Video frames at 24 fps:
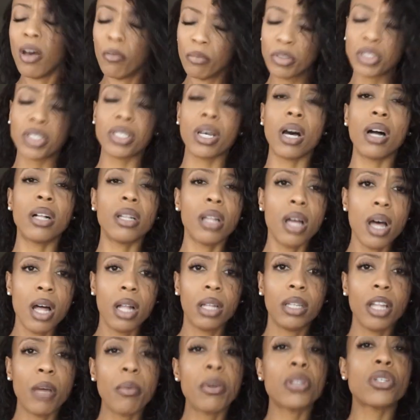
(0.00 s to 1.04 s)
Michelle,
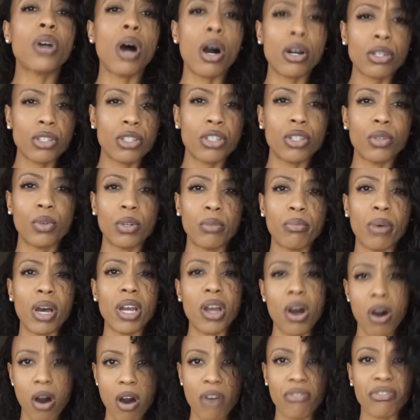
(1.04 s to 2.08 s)
let me talk to you in my
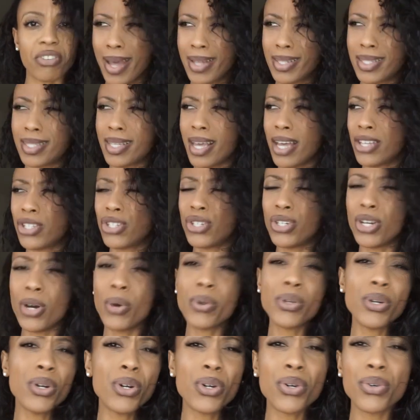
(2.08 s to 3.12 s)
office. And says, you know,
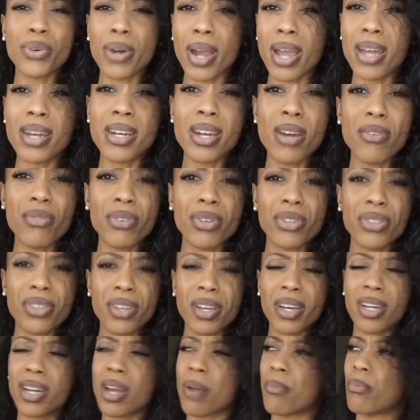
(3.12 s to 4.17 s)
you're great and
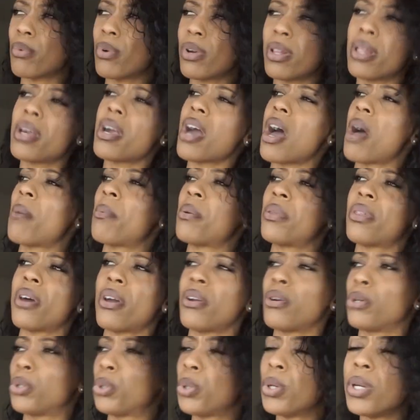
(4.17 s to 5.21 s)
everything, and I'm really happy that
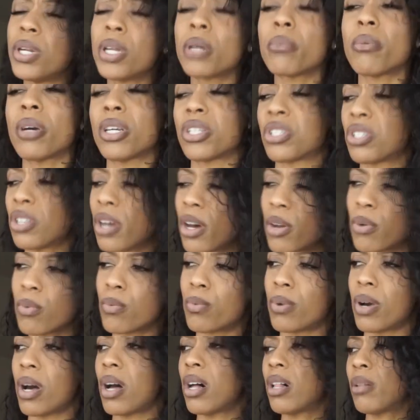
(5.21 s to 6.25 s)
you're treating my son
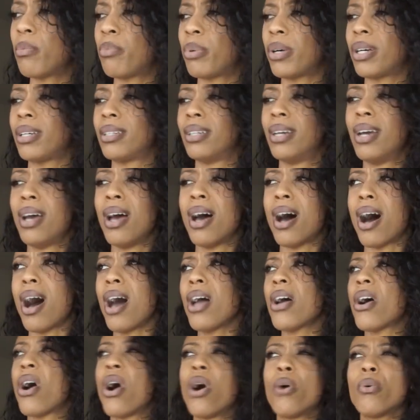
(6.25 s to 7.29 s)
well, but
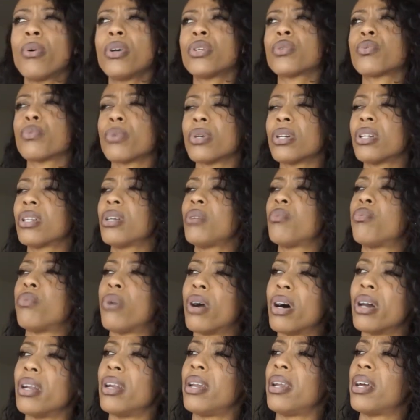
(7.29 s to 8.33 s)
I always really
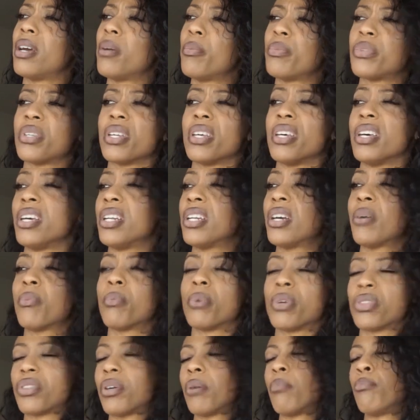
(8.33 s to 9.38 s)
wanted him to end up
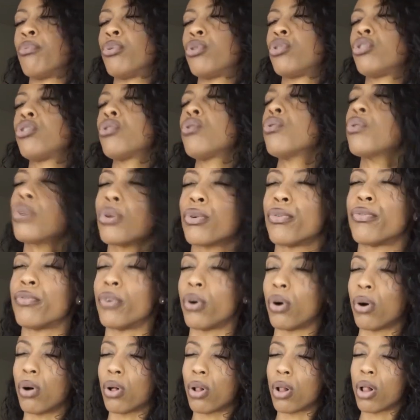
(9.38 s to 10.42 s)
with a
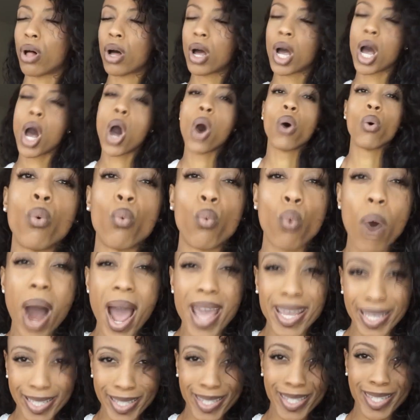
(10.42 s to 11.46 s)
beautiful
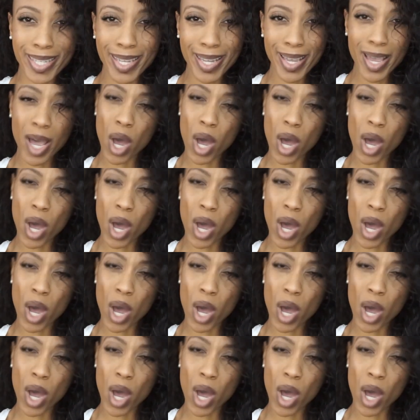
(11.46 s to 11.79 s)
white